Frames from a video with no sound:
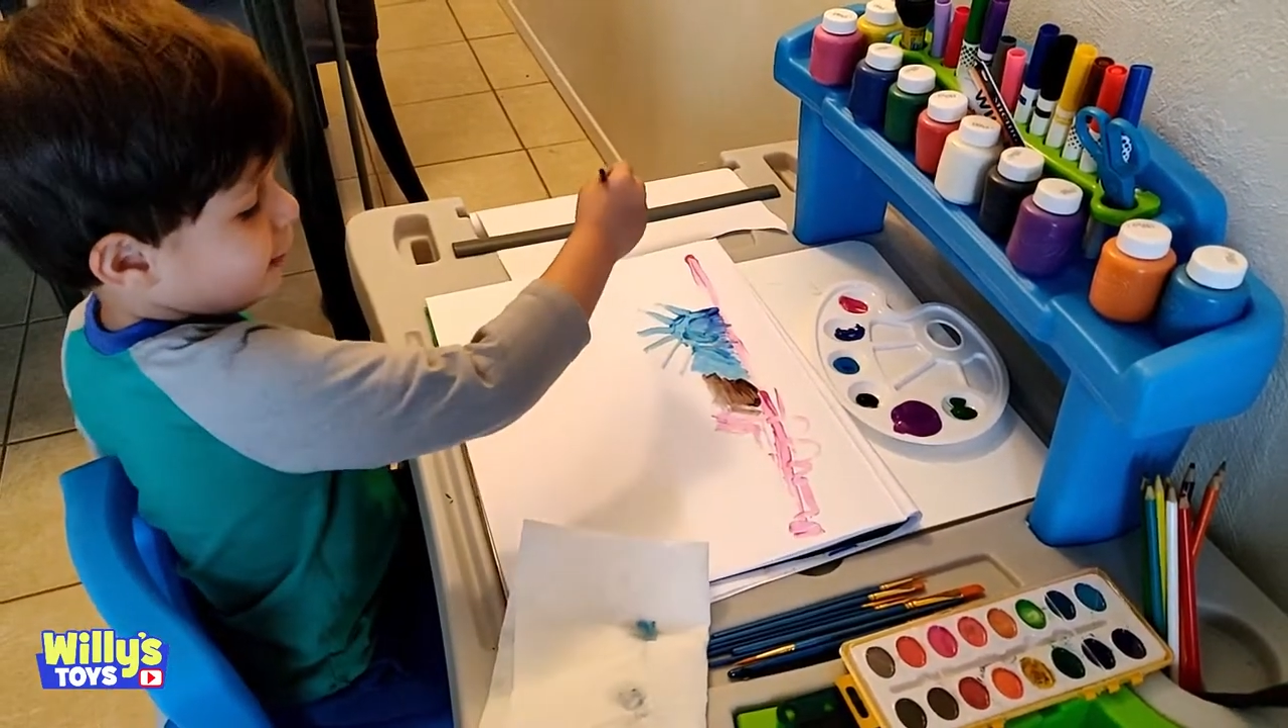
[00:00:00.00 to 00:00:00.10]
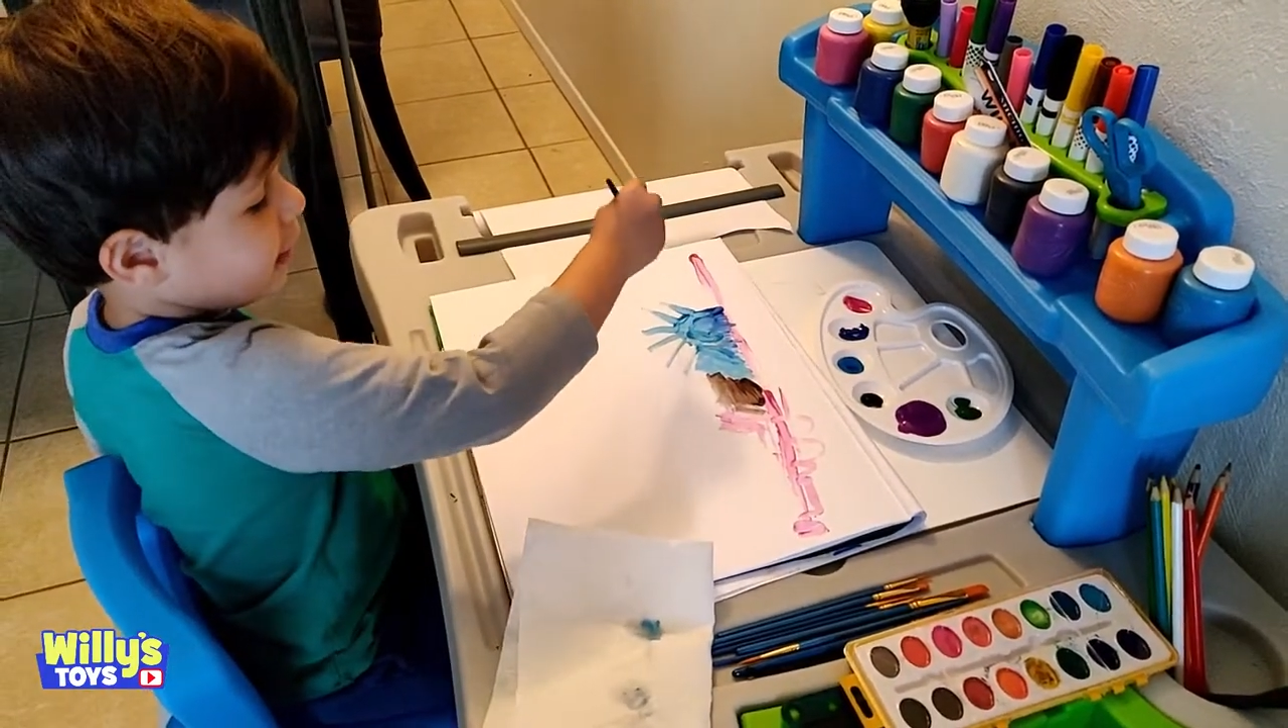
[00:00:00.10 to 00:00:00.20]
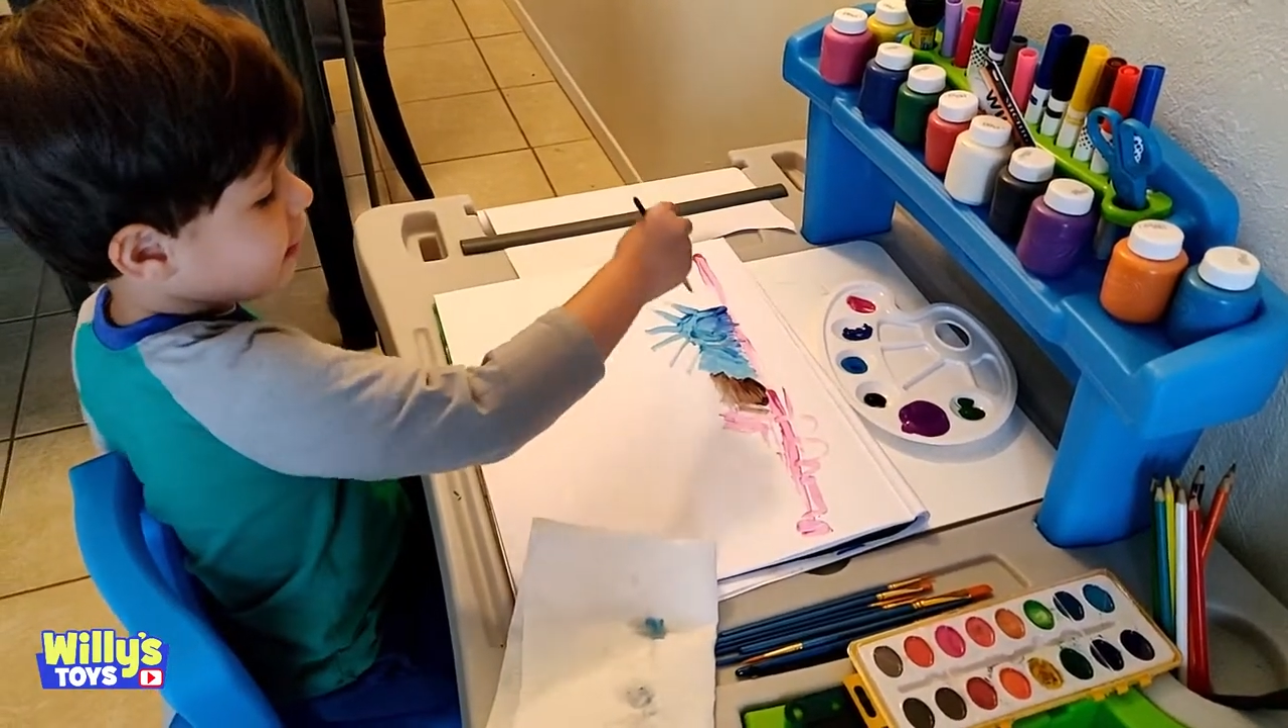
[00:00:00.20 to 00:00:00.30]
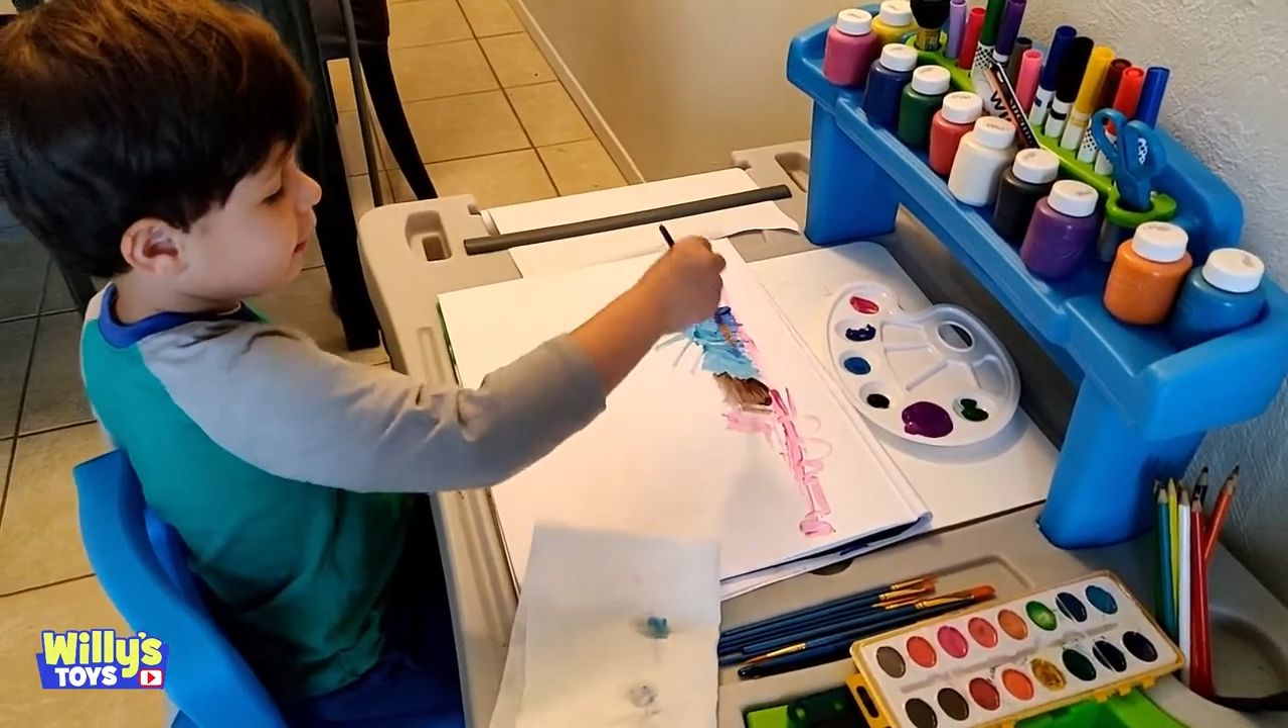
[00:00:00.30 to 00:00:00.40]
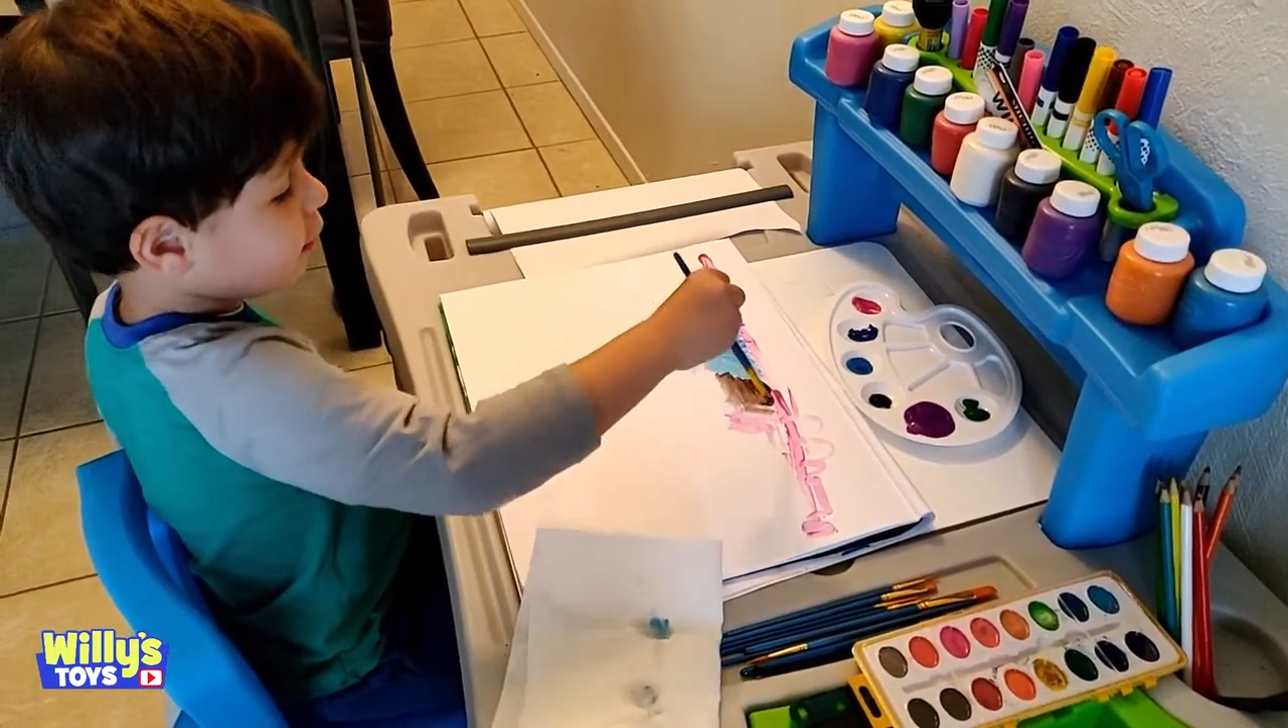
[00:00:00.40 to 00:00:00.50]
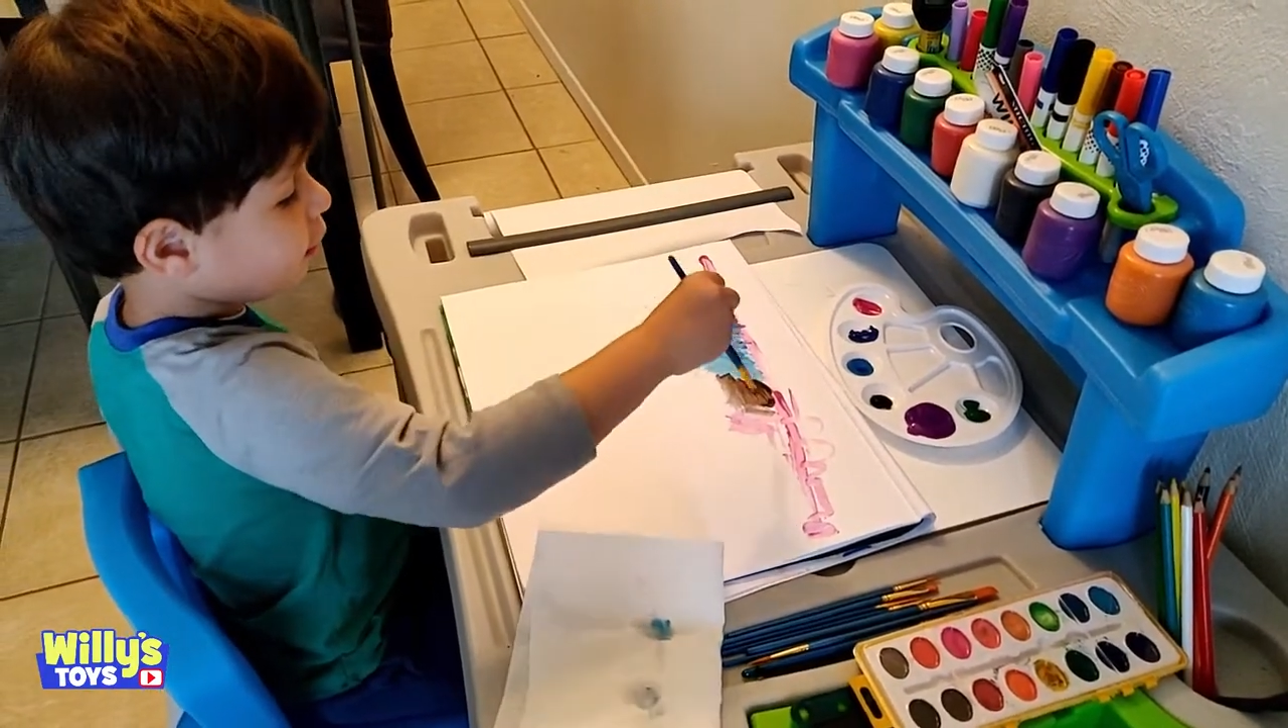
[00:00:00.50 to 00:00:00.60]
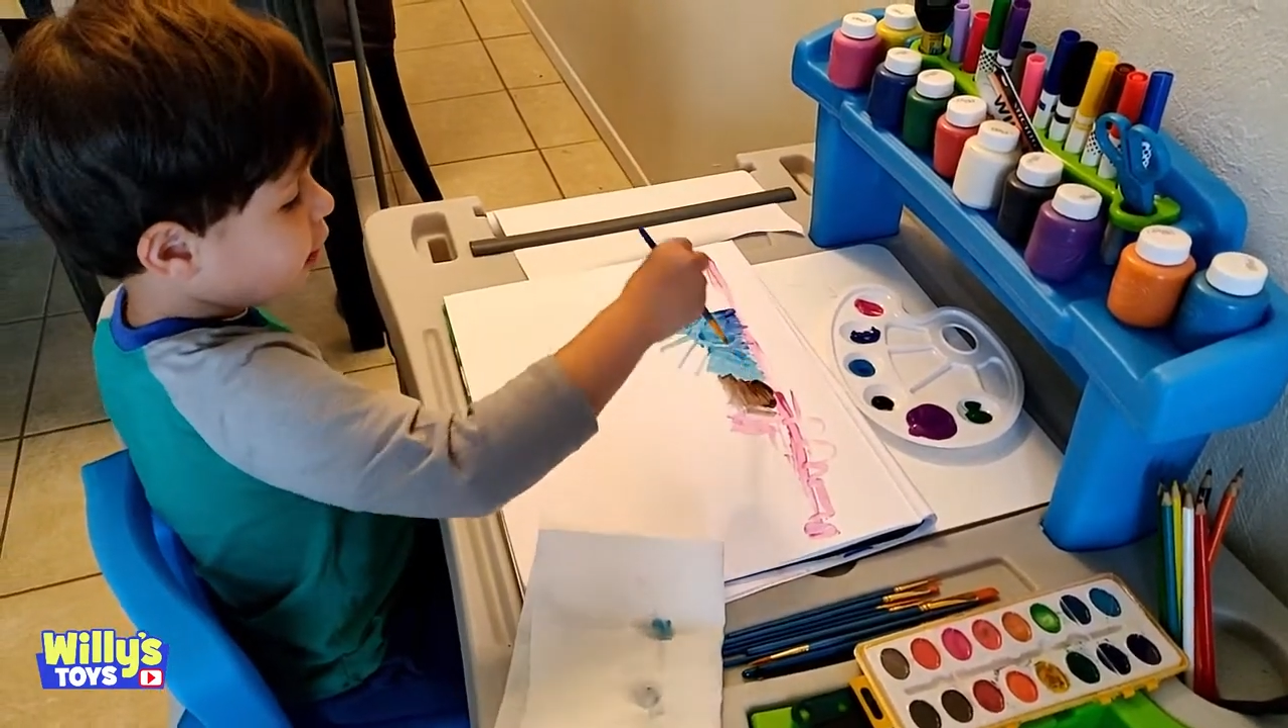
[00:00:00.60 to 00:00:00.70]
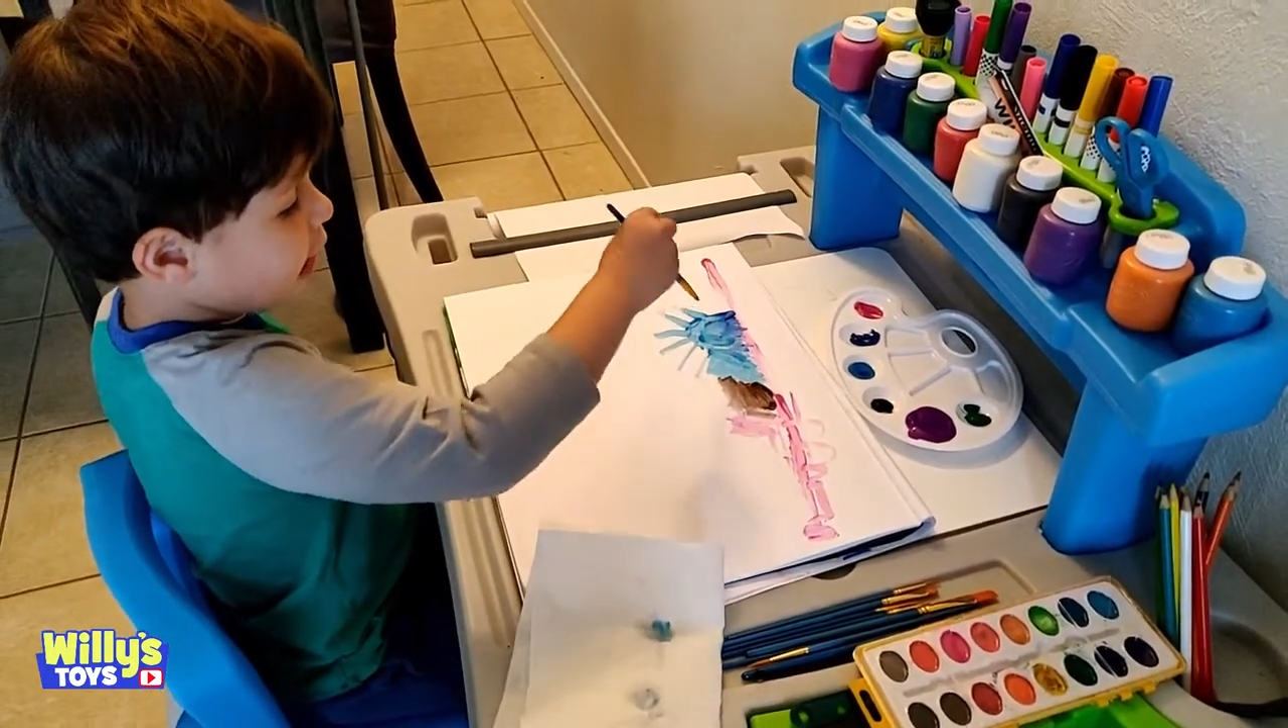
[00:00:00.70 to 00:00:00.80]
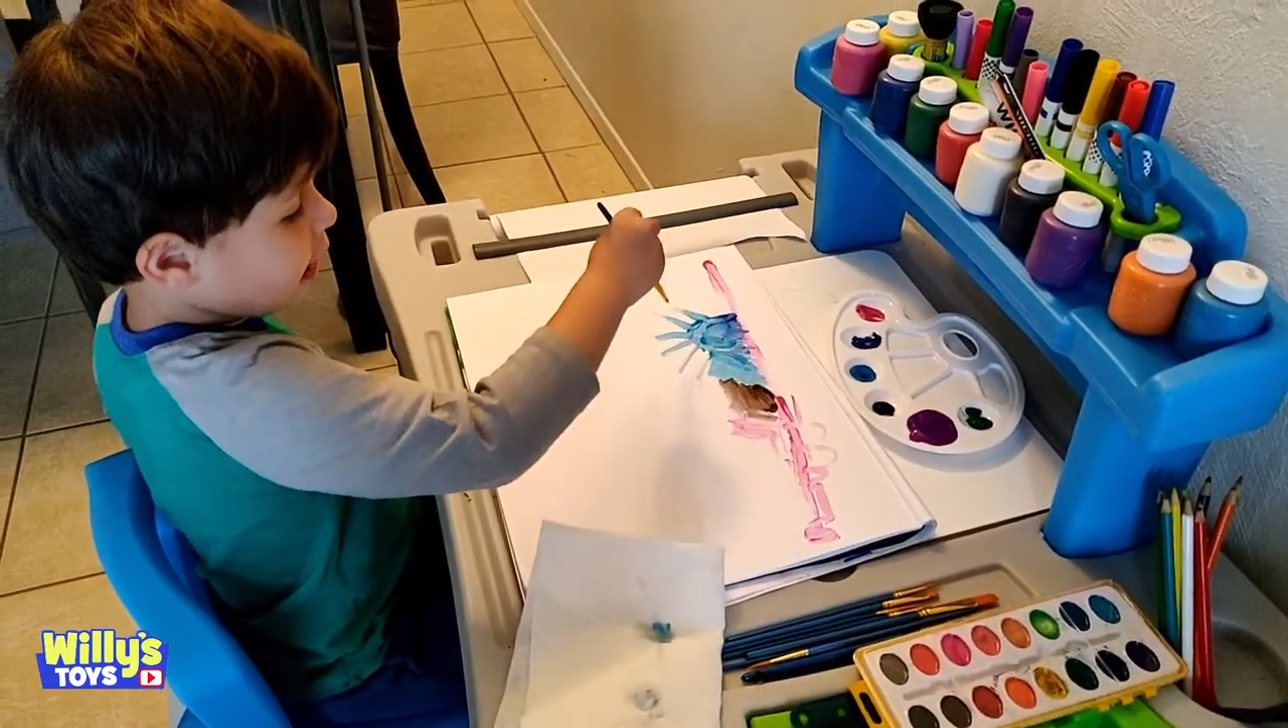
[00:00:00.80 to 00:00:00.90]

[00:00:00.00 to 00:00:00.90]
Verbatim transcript: pink